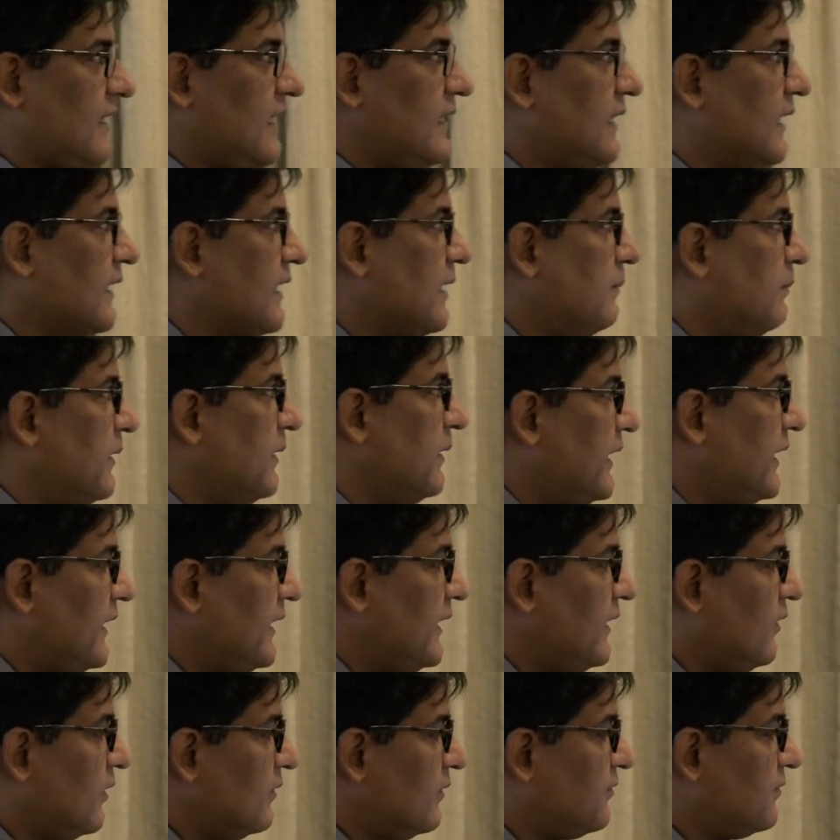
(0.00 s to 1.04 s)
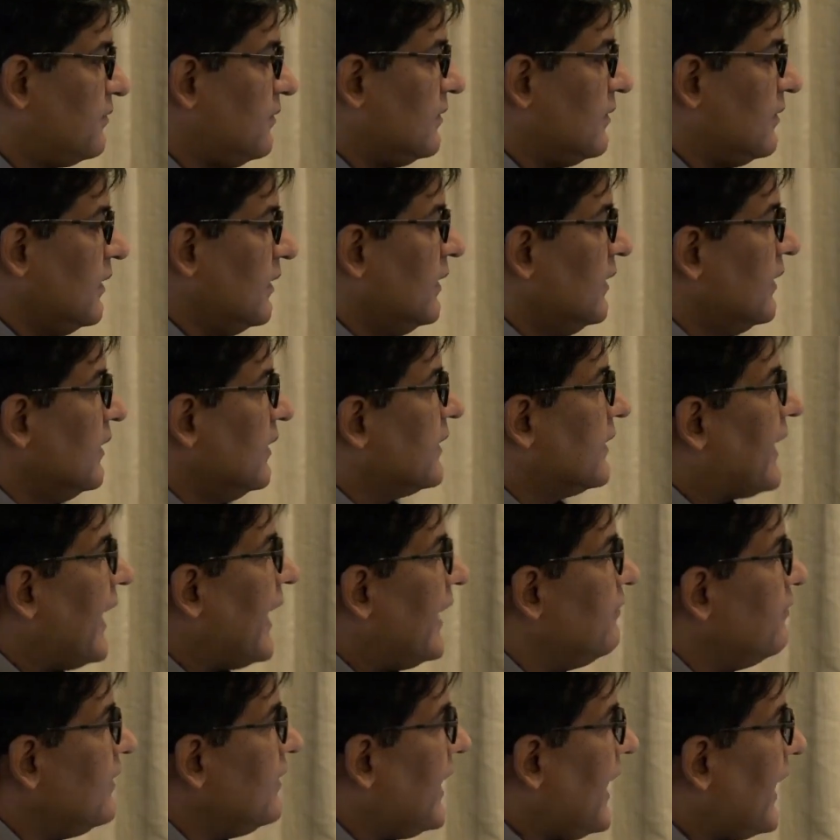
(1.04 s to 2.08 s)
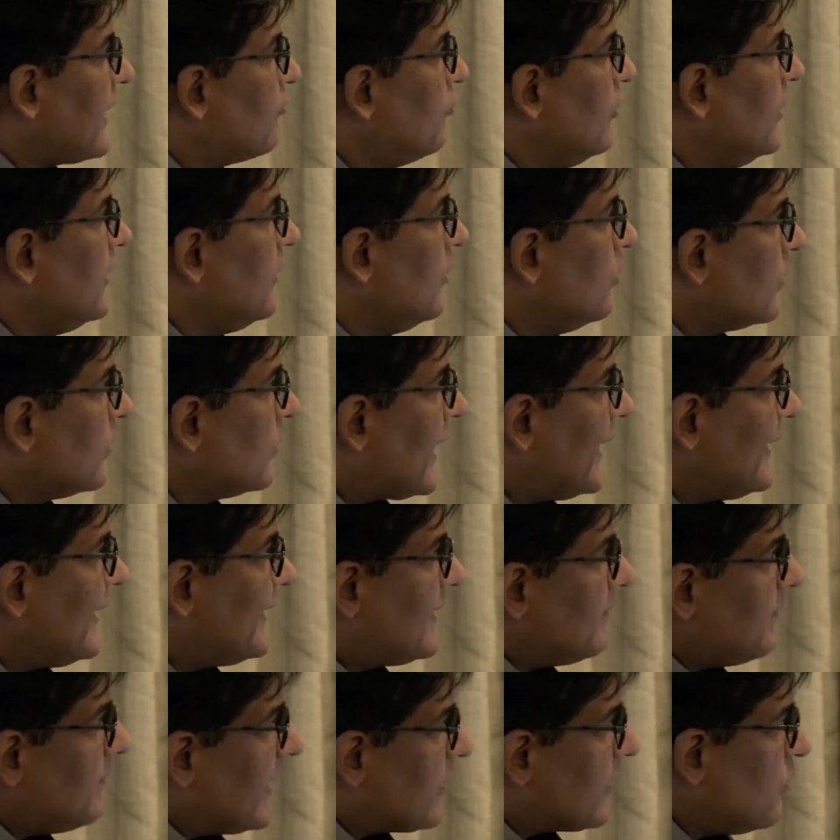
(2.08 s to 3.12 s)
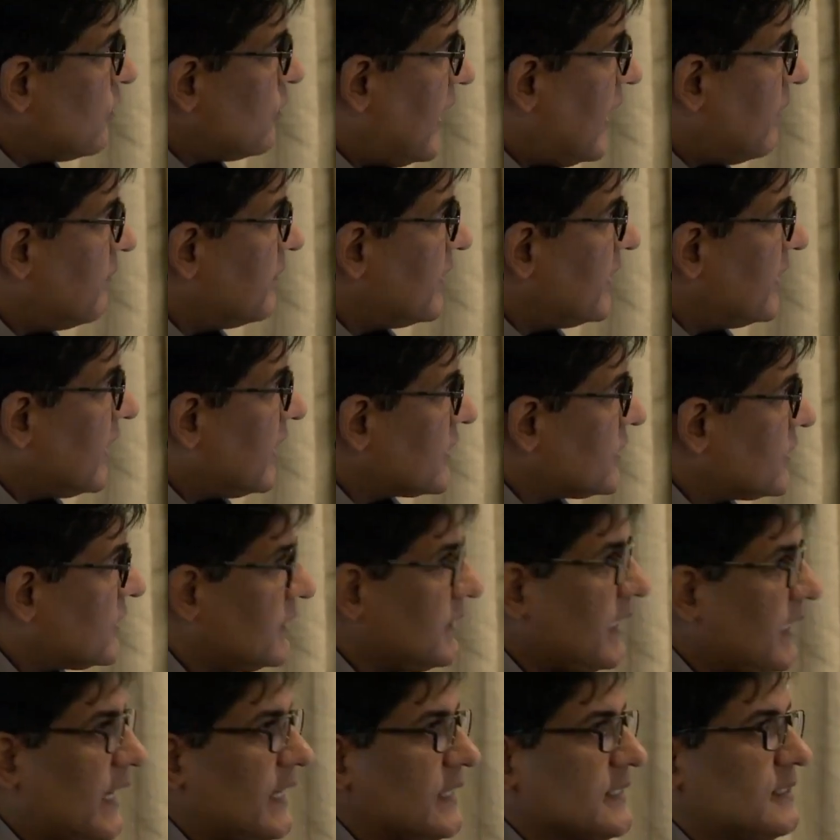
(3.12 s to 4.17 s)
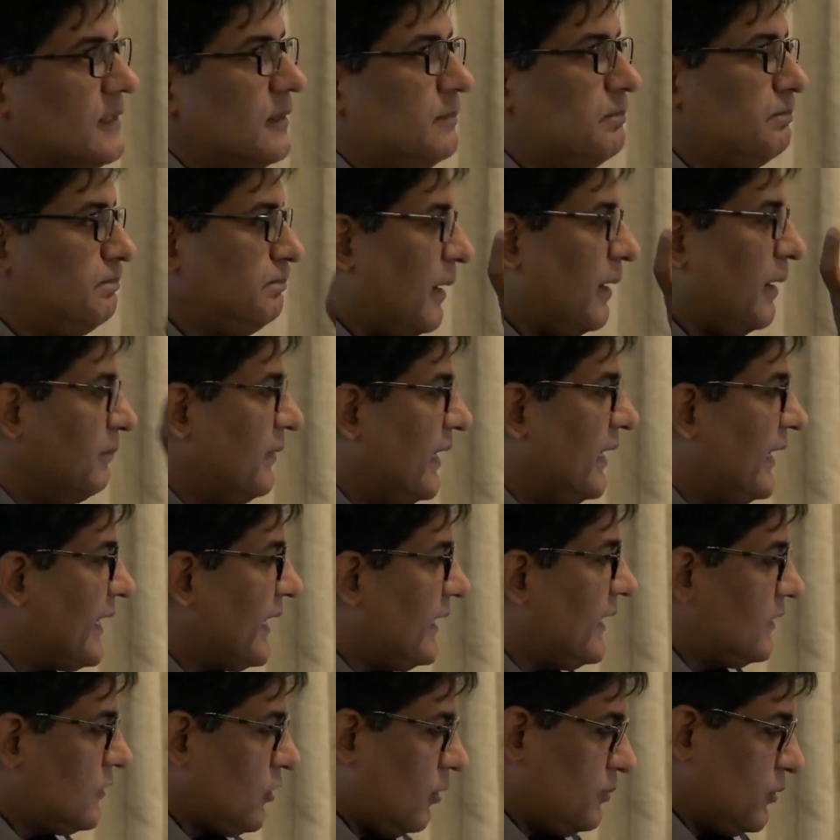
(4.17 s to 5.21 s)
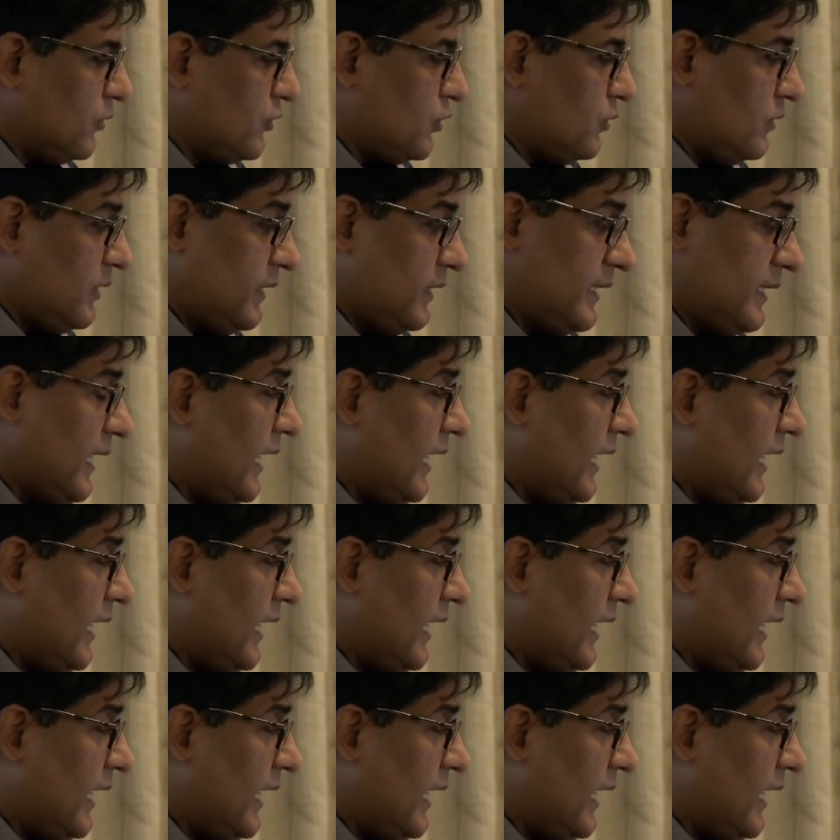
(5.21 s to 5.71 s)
the community of, can we actually look at tobacco harm reduction as a public health opportunity?